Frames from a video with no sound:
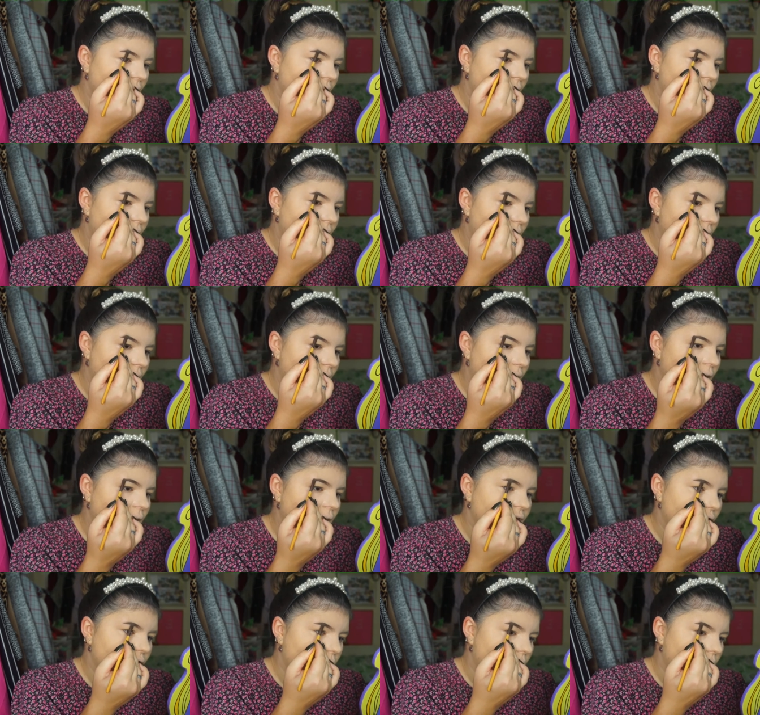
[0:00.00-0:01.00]
I love
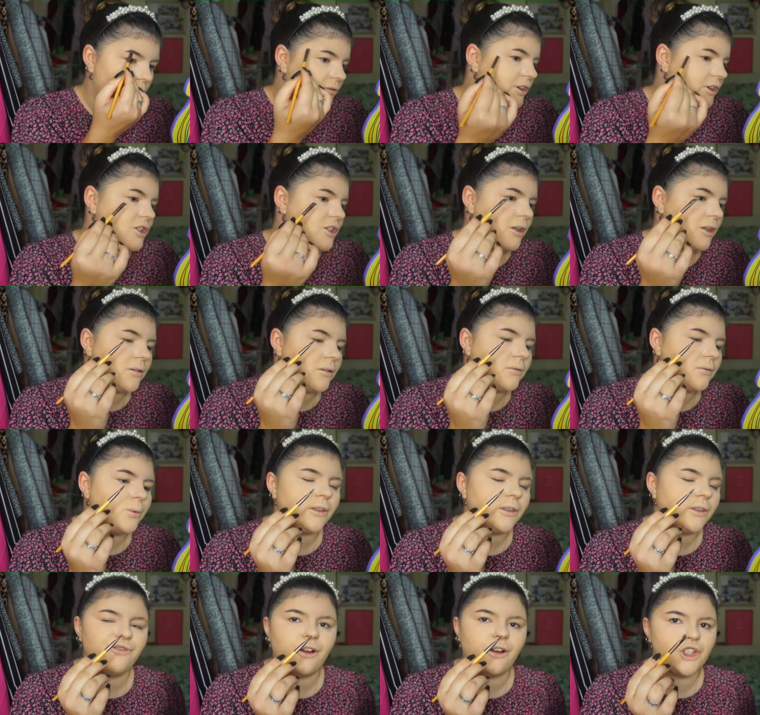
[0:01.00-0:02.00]
One Vision with the
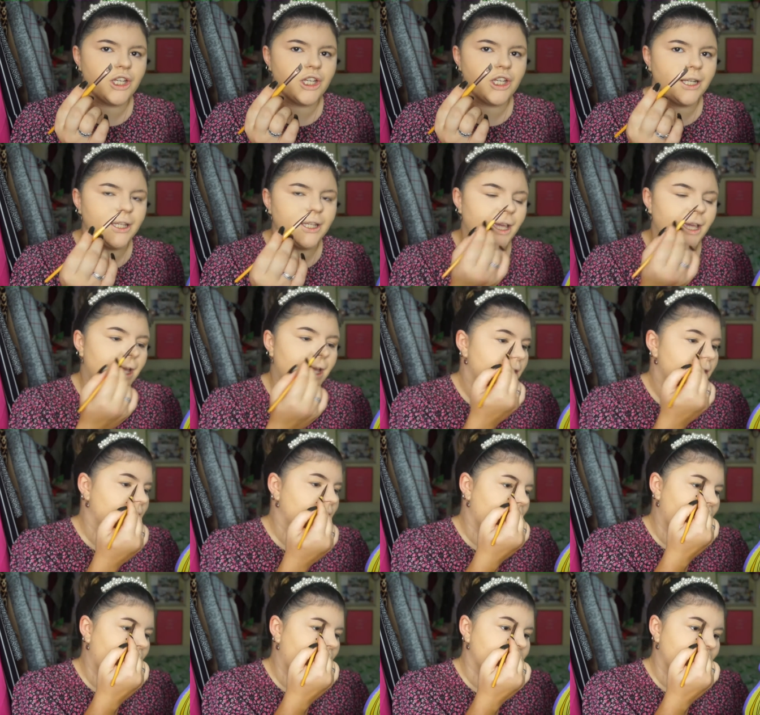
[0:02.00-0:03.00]
fried chicken at the end
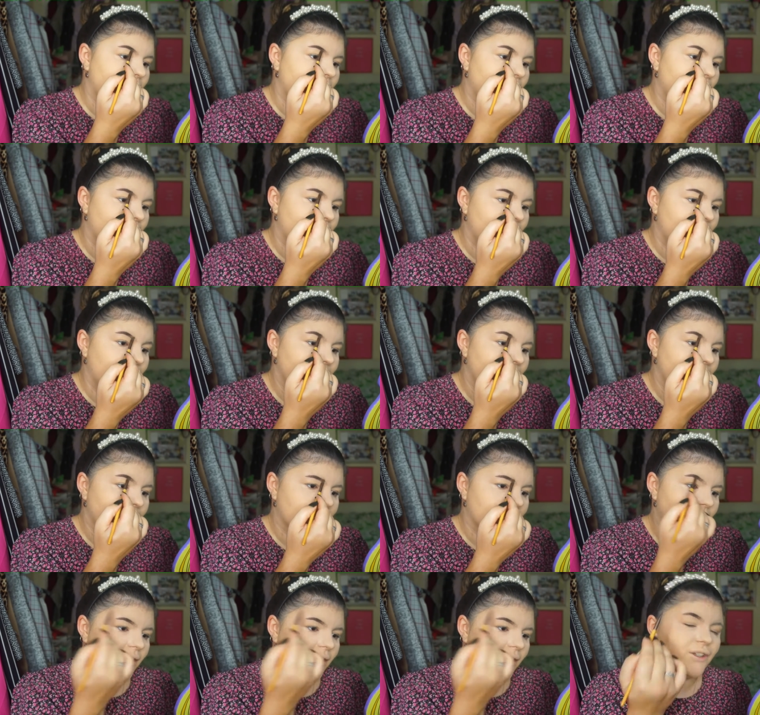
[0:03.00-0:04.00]
I die
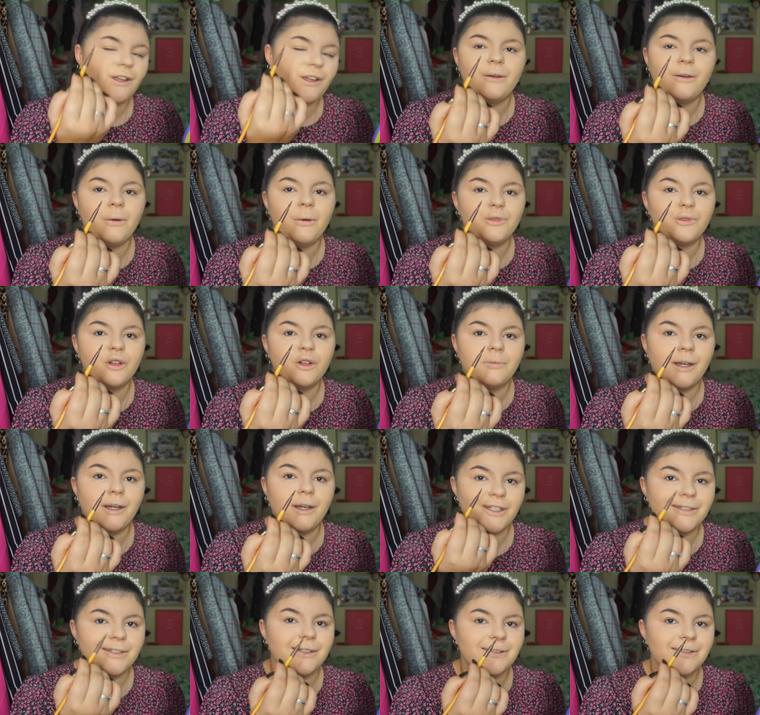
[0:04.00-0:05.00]
if you don't know what I'm talking about you
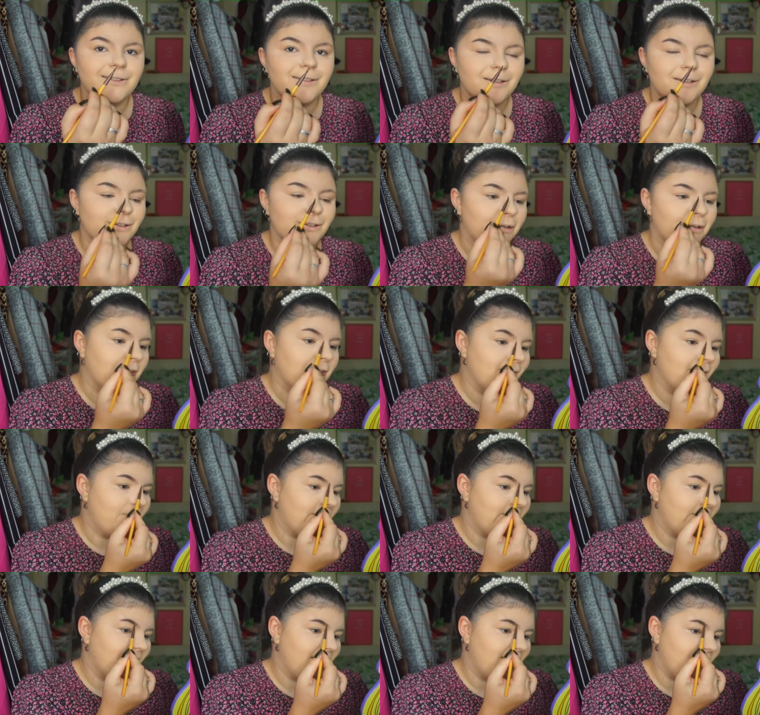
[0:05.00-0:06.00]
need to listen to the song
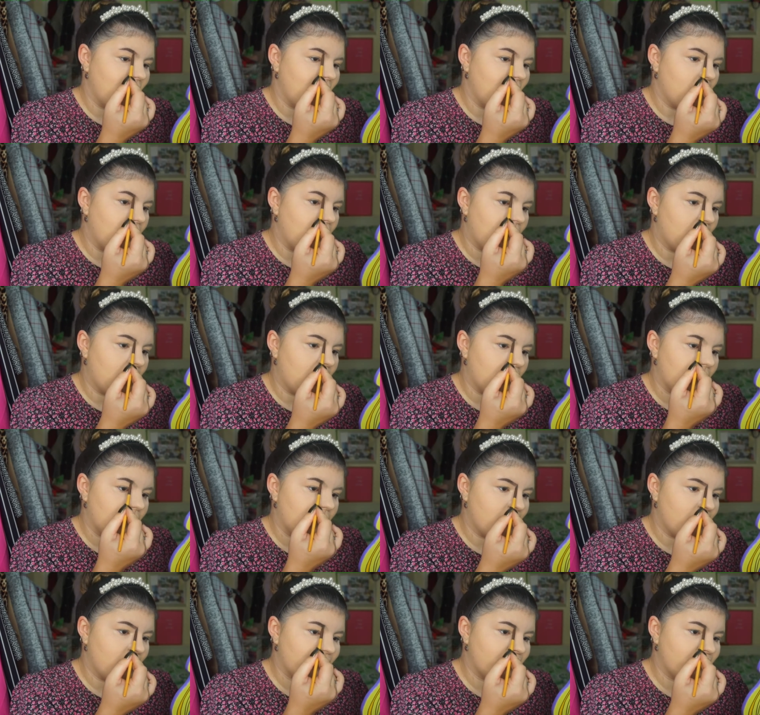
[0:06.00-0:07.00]
I
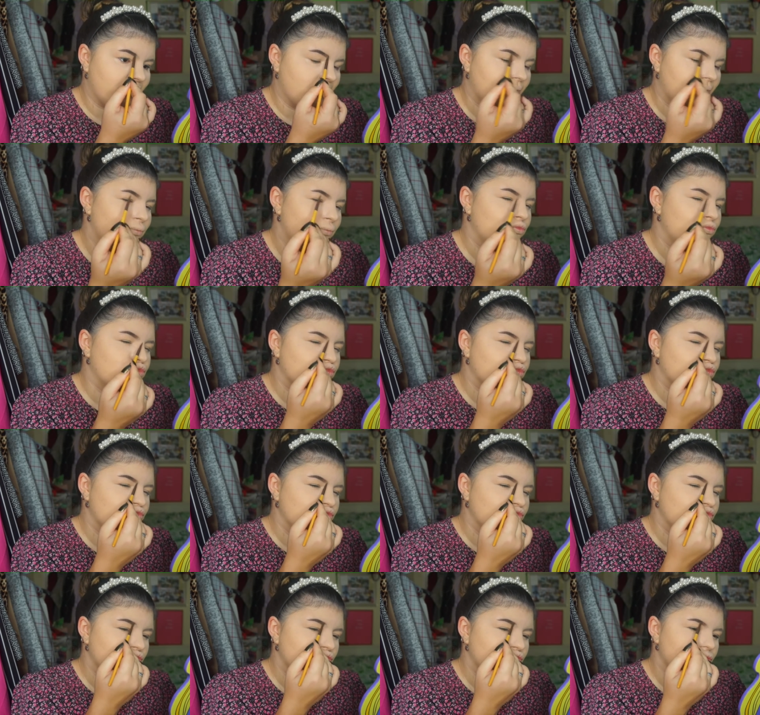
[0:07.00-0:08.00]
love
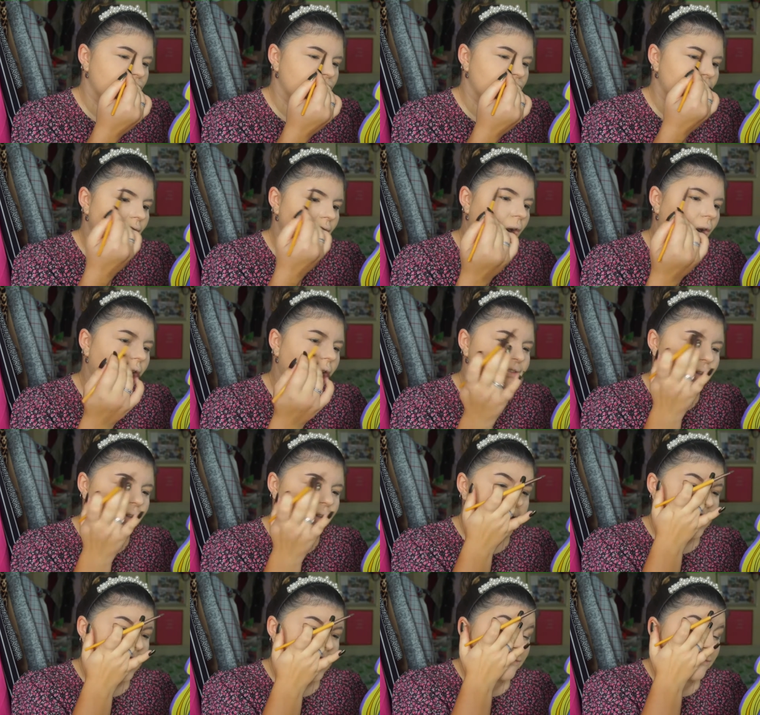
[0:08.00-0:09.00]
I love Seven
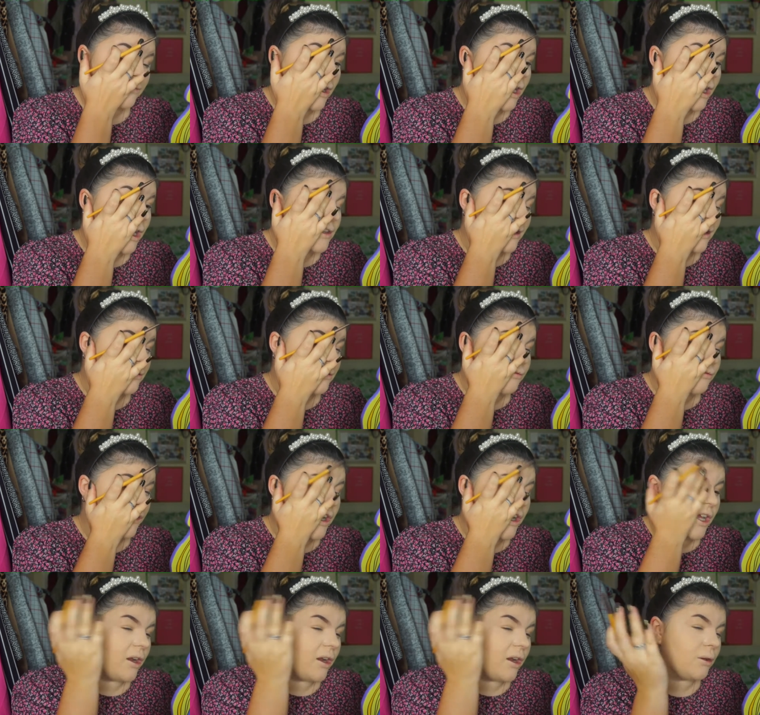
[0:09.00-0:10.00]
Seas of Rhye, that's a
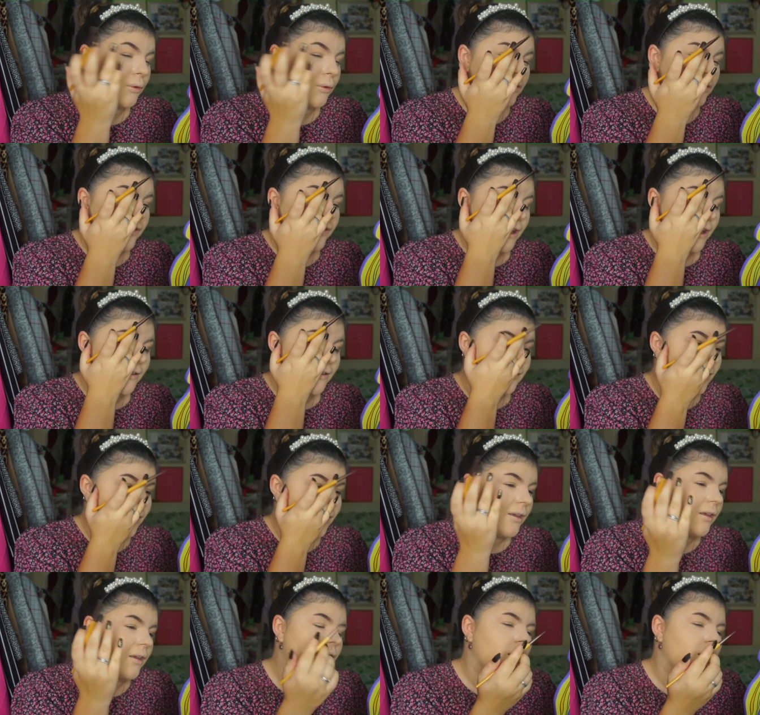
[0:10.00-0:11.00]
really early one of theirs.
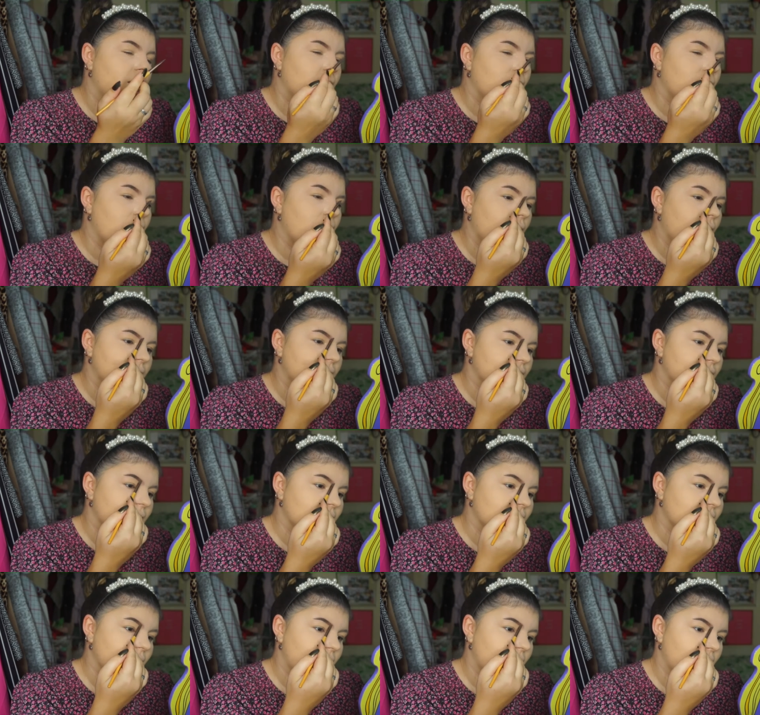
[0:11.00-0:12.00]
I just
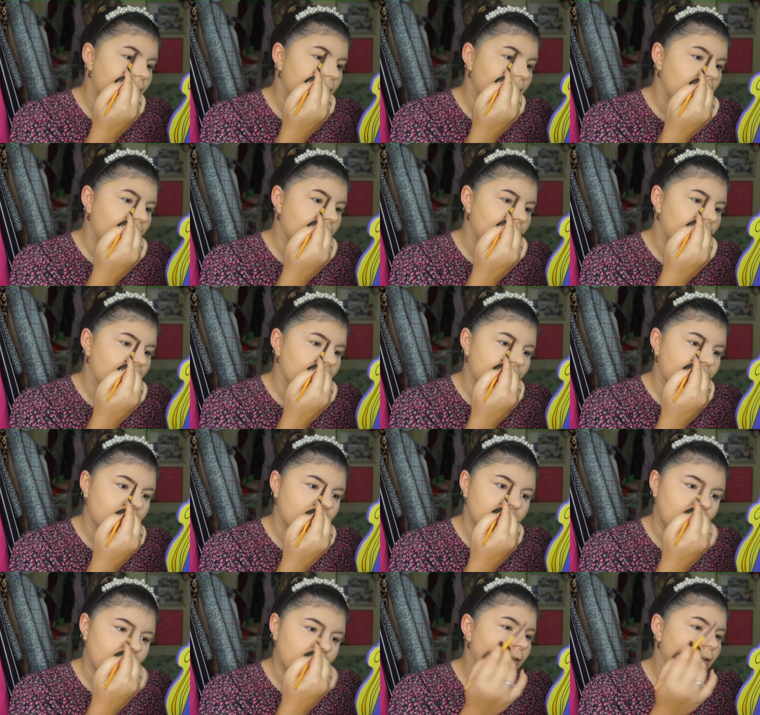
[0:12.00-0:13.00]
love the
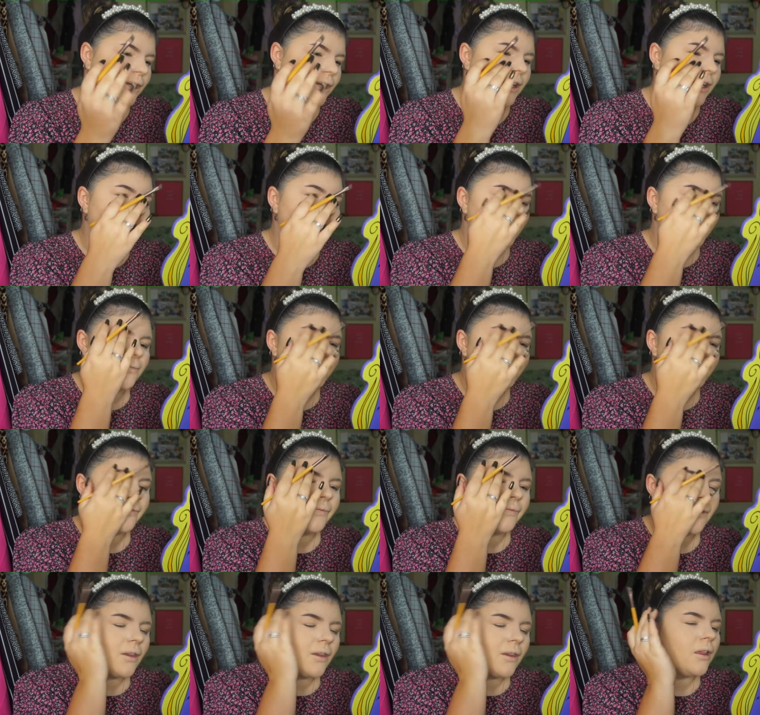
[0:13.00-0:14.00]
guitar in it.
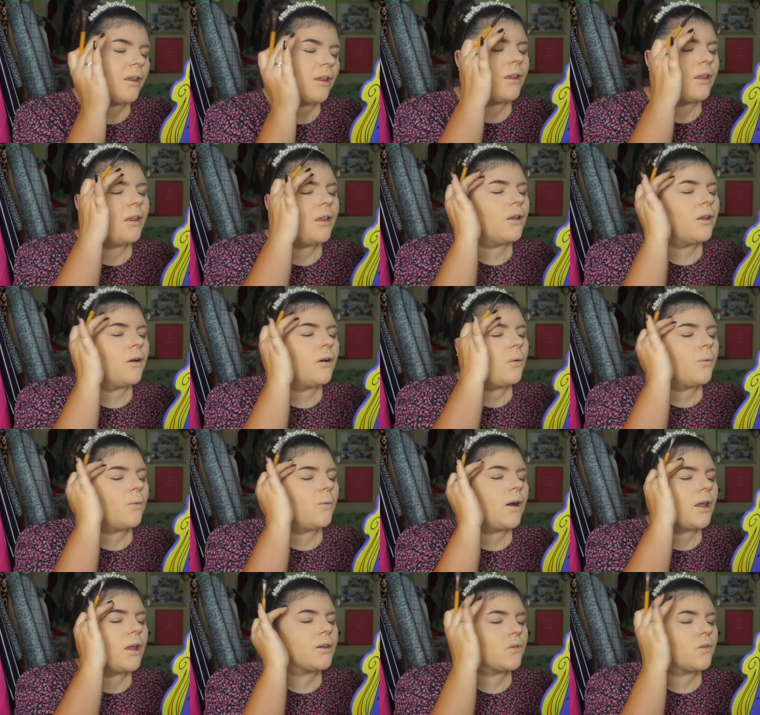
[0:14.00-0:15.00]
What
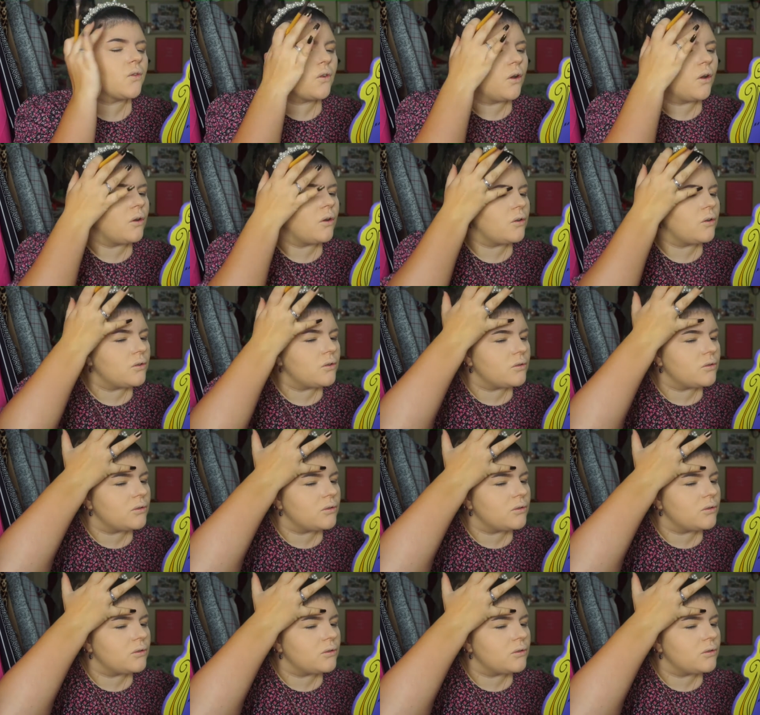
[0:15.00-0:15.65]
other songs?